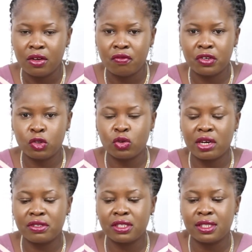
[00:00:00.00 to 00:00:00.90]
For you to
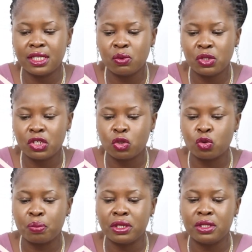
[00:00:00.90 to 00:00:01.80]
have C, which is
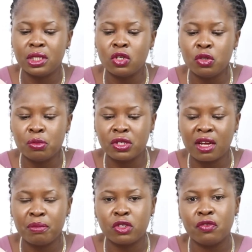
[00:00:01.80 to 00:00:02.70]
2.0, you must
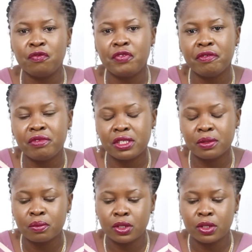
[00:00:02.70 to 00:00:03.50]
have between 50